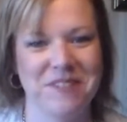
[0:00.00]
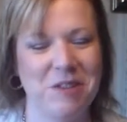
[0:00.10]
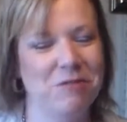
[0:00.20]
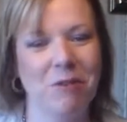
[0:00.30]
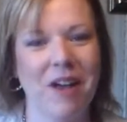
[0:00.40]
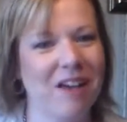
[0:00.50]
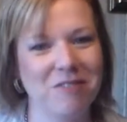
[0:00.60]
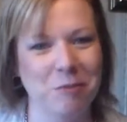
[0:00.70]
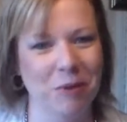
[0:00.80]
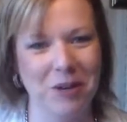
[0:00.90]
you don't
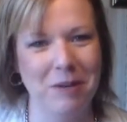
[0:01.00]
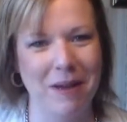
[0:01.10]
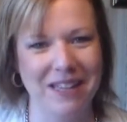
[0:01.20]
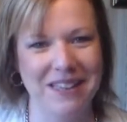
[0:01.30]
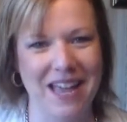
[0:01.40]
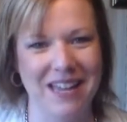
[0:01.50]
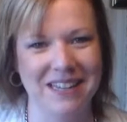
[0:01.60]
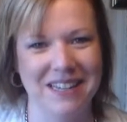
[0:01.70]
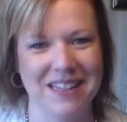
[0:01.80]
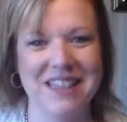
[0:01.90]
have to worry about that.
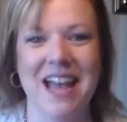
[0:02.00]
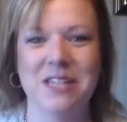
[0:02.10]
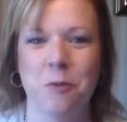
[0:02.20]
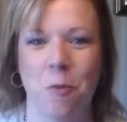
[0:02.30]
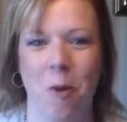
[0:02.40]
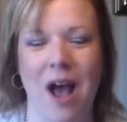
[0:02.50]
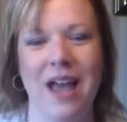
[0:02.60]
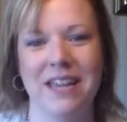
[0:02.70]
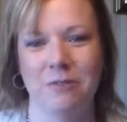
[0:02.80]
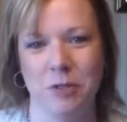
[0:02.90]
That's
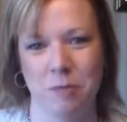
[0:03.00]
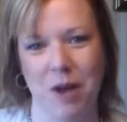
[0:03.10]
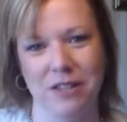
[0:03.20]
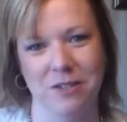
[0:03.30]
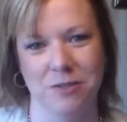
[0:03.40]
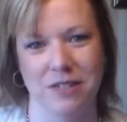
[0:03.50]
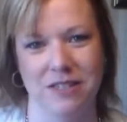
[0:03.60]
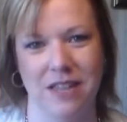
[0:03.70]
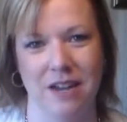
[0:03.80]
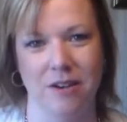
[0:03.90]
why your sponsor
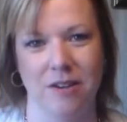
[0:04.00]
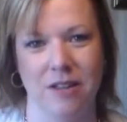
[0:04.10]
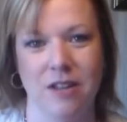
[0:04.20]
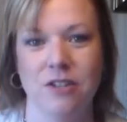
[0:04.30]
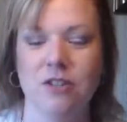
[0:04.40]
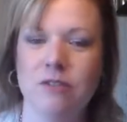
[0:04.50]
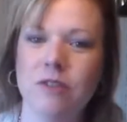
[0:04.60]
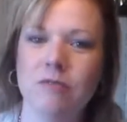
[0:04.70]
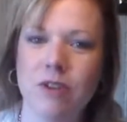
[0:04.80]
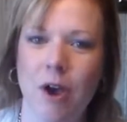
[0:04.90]
is there. Do
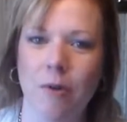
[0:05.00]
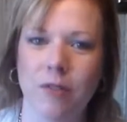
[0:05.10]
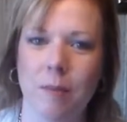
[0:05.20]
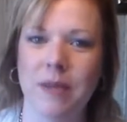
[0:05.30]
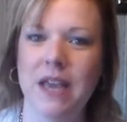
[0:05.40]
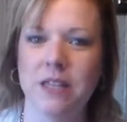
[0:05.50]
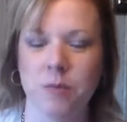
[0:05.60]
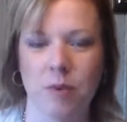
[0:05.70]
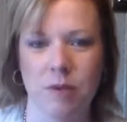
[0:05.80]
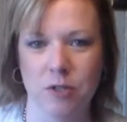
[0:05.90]
you know that because
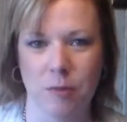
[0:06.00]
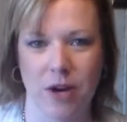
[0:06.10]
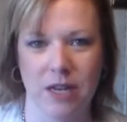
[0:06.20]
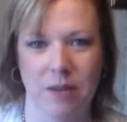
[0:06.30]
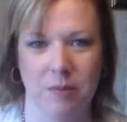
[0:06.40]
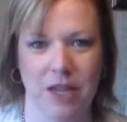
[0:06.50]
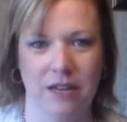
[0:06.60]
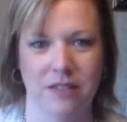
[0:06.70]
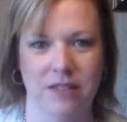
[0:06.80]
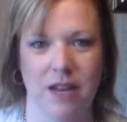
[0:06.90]
Premier's marketing
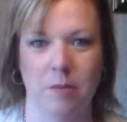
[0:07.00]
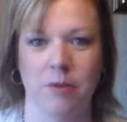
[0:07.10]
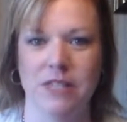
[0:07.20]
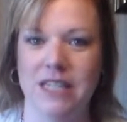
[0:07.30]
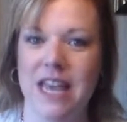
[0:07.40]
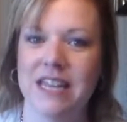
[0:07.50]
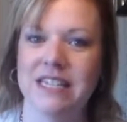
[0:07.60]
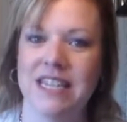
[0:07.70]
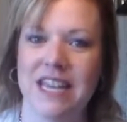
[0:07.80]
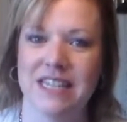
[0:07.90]
plan is set up with
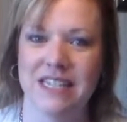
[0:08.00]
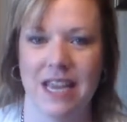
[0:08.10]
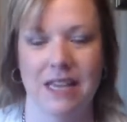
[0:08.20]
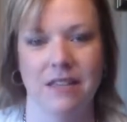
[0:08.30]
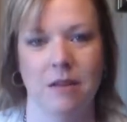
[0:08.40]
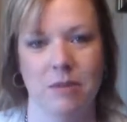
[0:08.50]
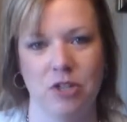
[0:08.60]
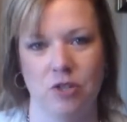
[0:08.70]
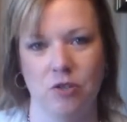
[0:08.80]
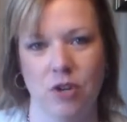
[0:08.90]
10-10-10
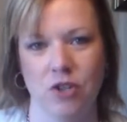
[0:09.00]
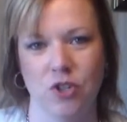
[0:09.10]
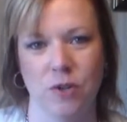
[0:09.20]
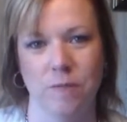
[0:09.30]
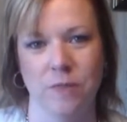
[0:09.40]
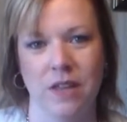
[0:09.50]
commission structure,